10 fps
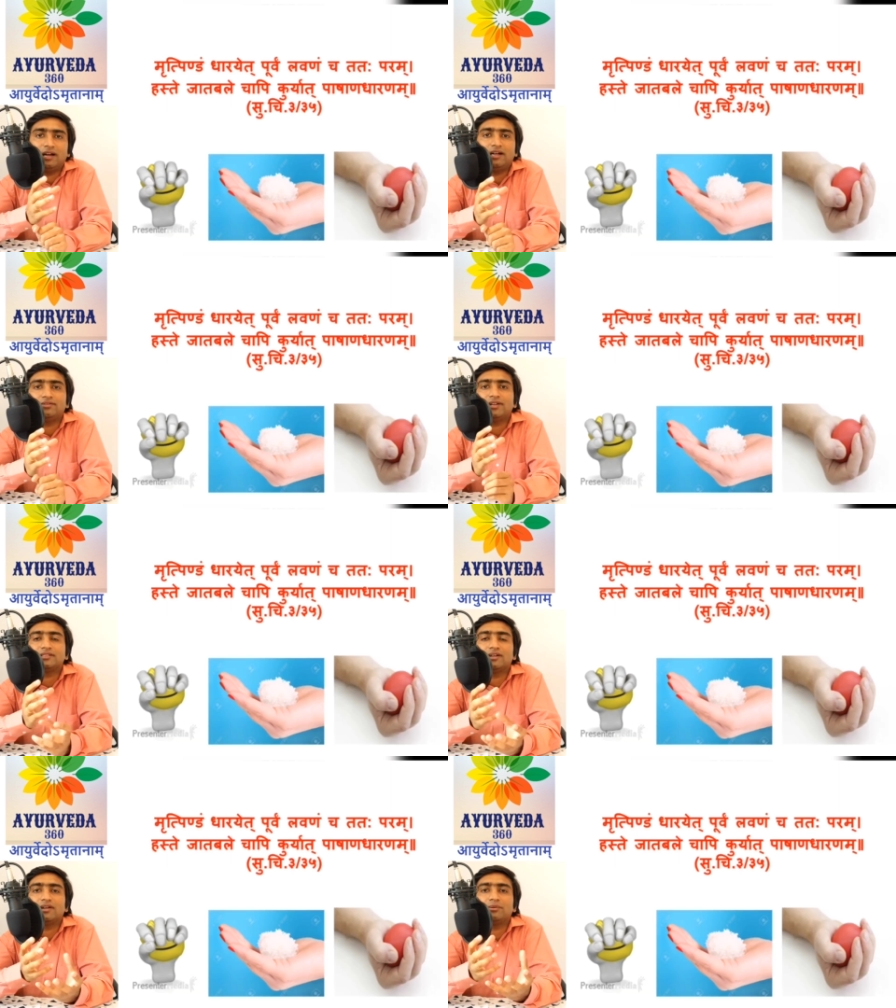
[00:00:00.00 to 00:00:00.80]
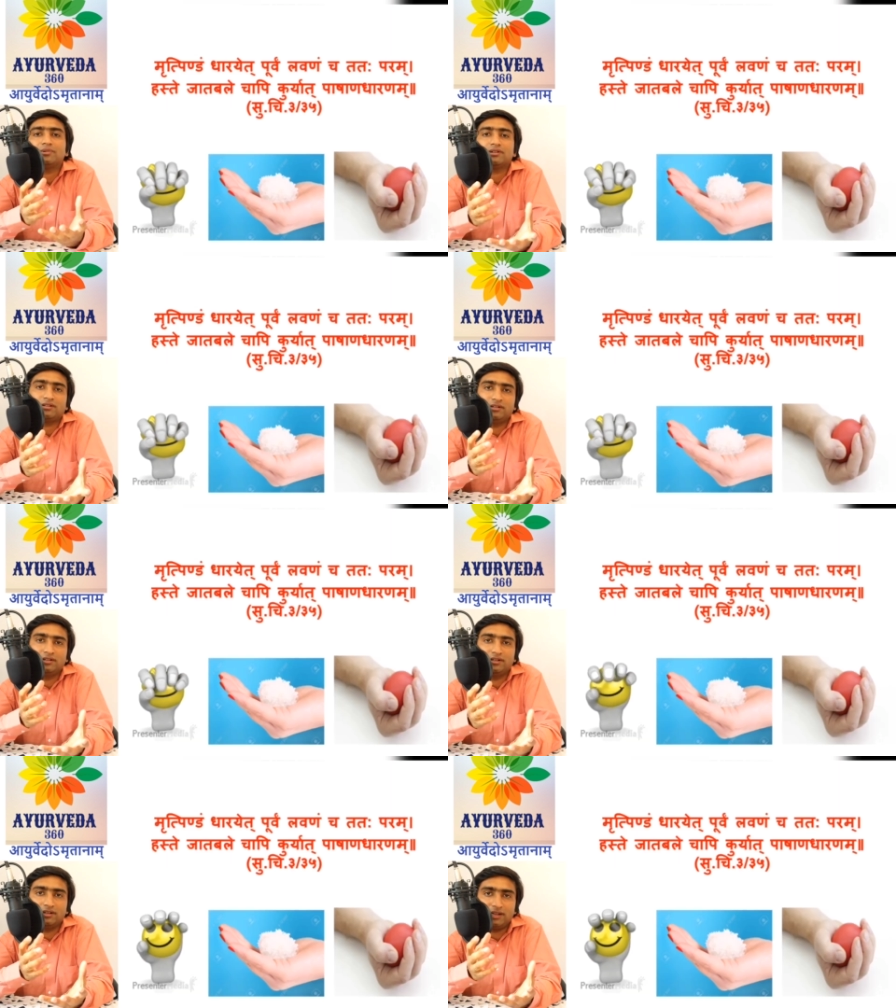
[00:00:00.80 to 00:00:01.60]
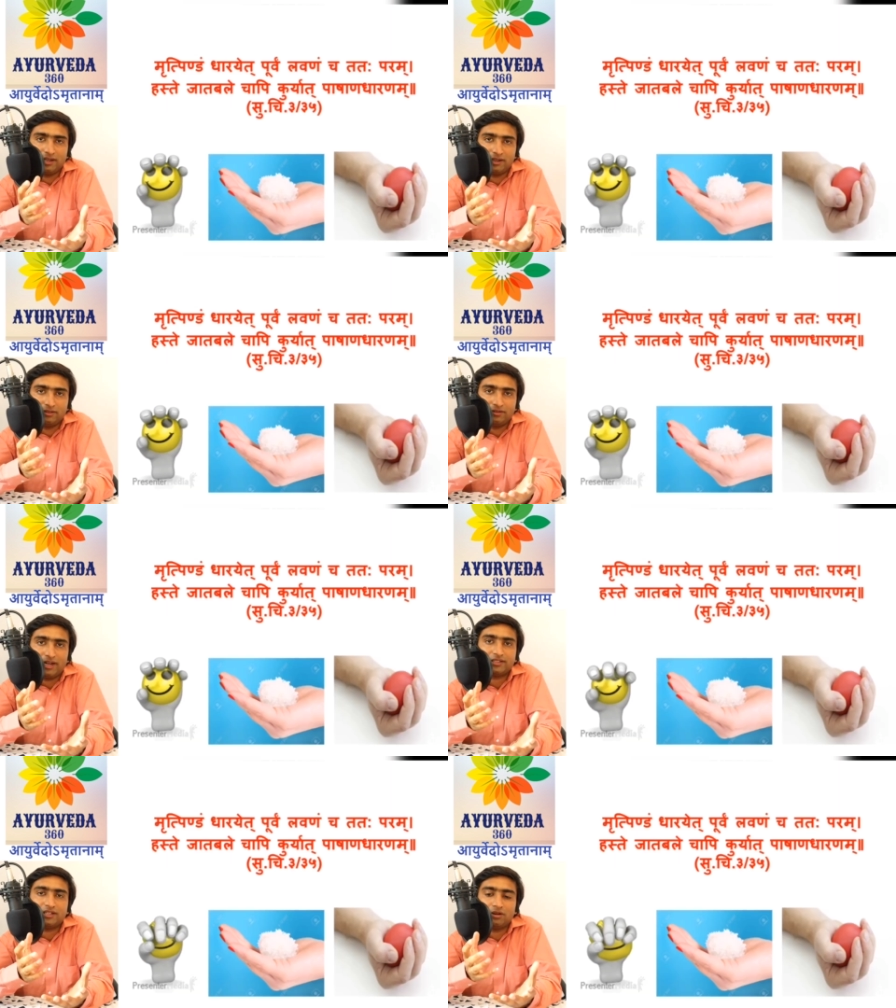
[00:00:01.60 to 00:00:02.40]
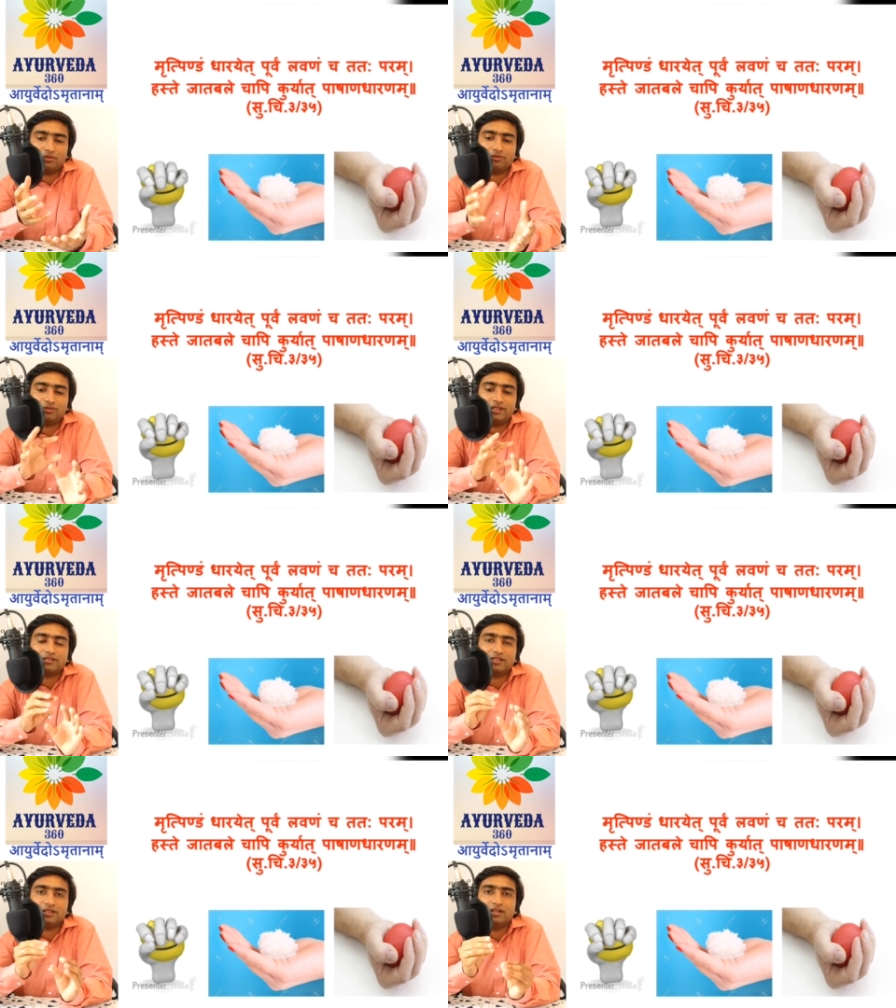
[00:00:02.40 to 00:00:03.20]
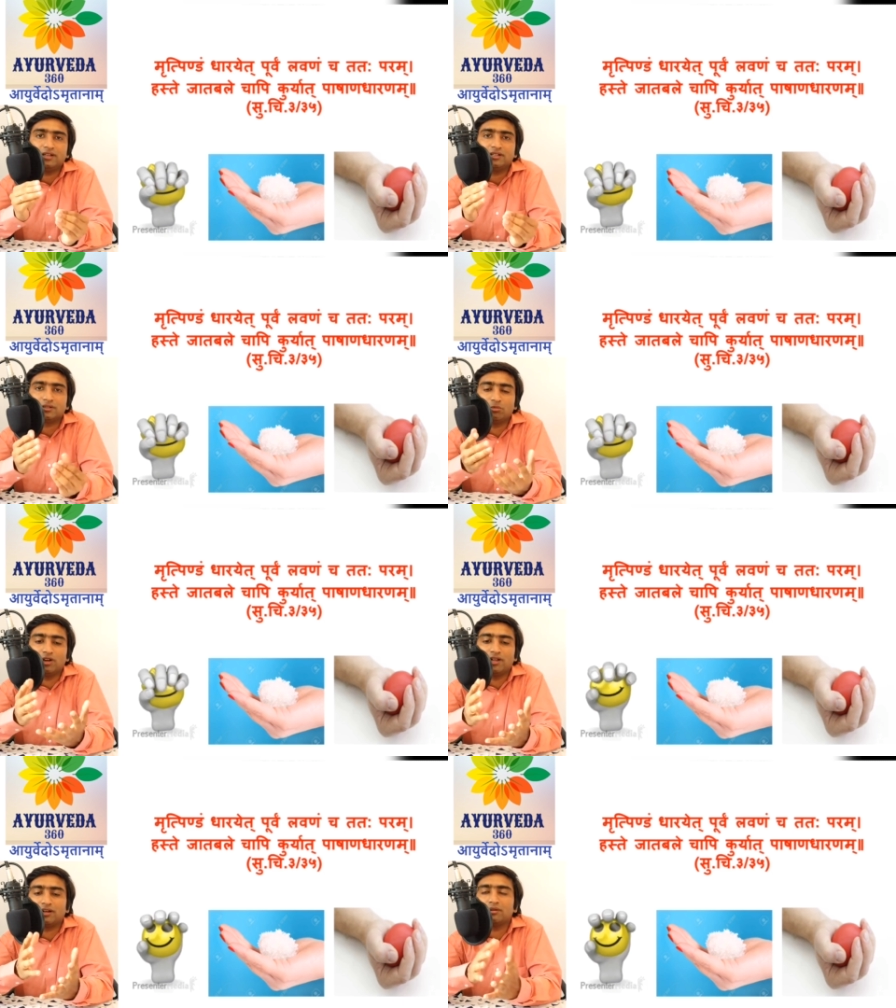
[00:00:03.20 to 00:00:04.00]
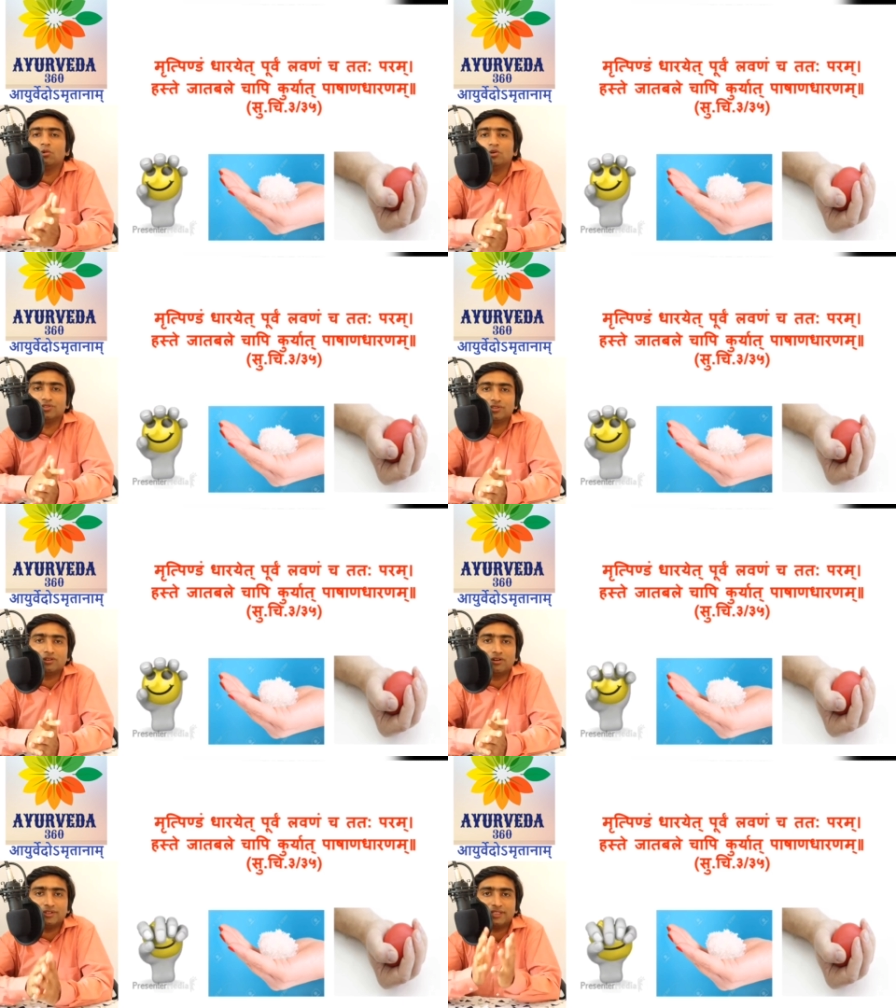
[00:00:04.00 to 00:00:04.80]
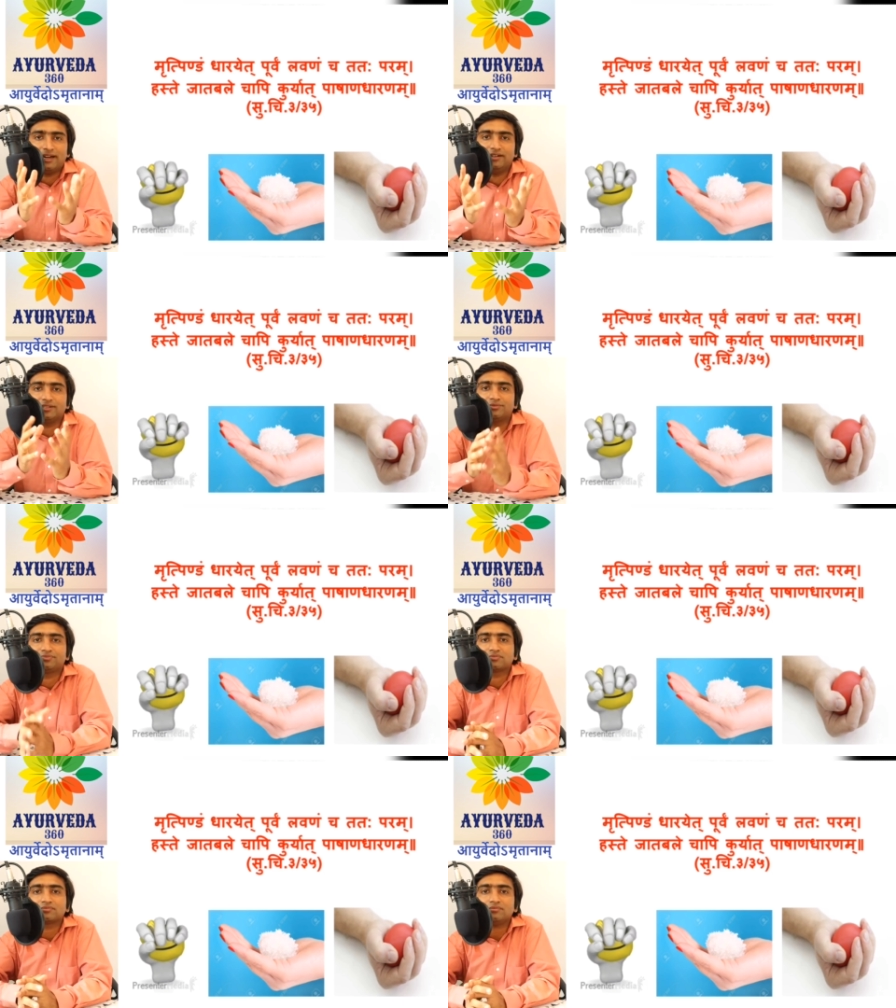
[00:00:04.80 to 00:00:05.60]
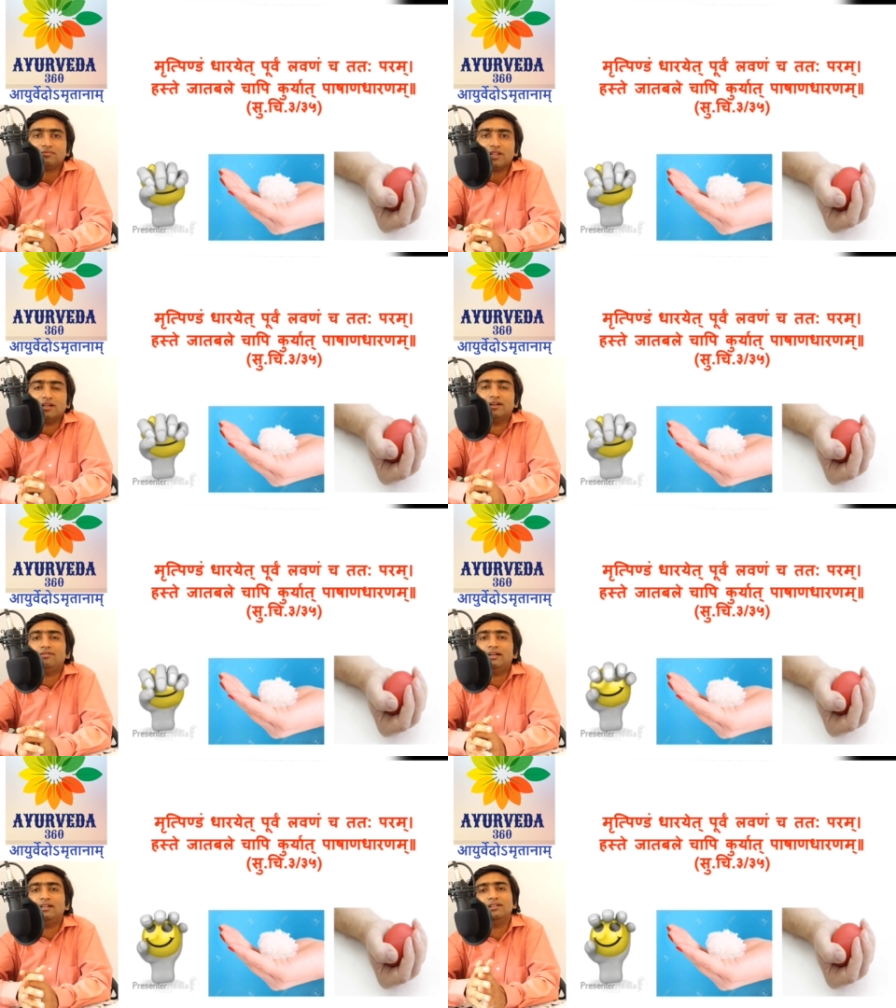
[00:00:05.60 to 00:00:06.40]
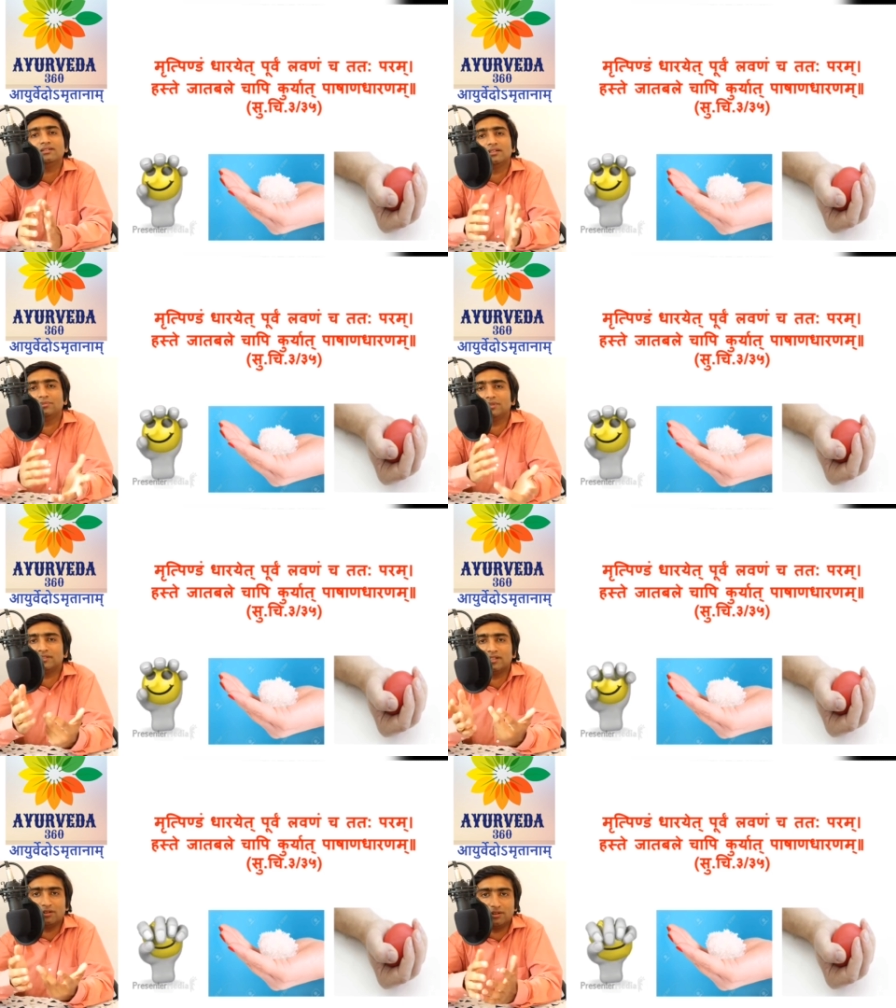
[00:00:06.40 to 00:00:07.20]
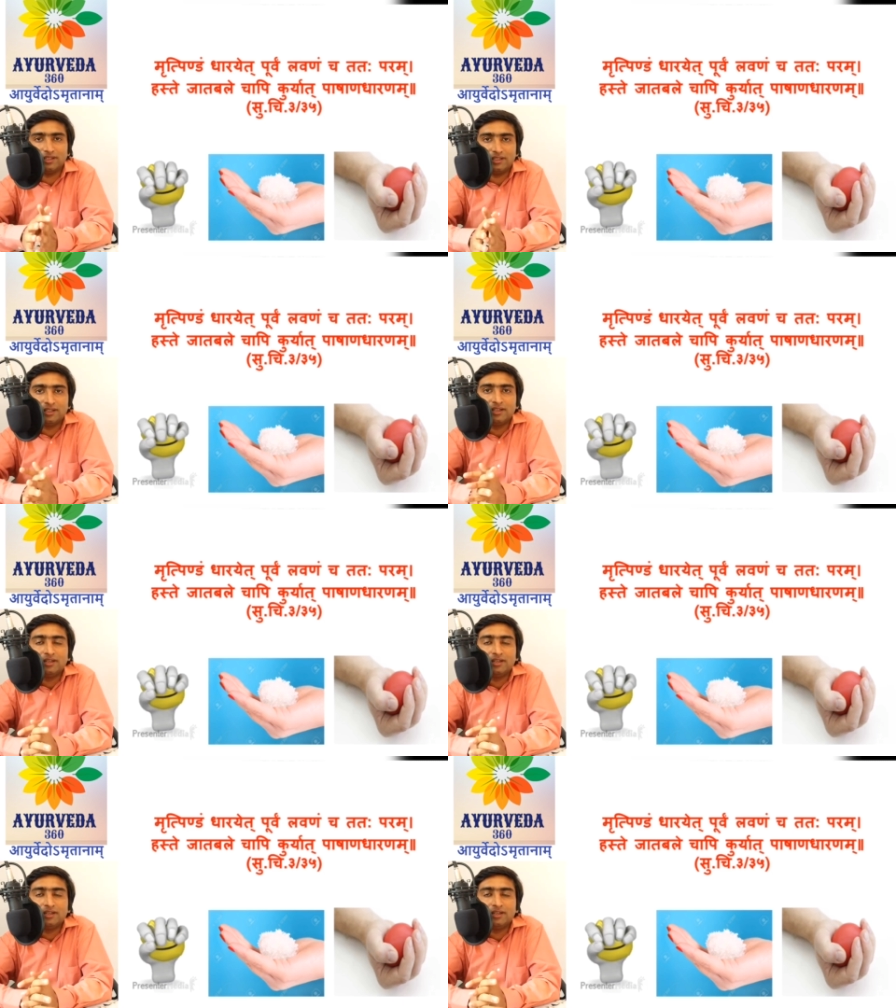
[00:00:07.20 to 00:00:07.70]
and if he has developed uh, like fracture of his smaller bones of his hands, definitely the person or the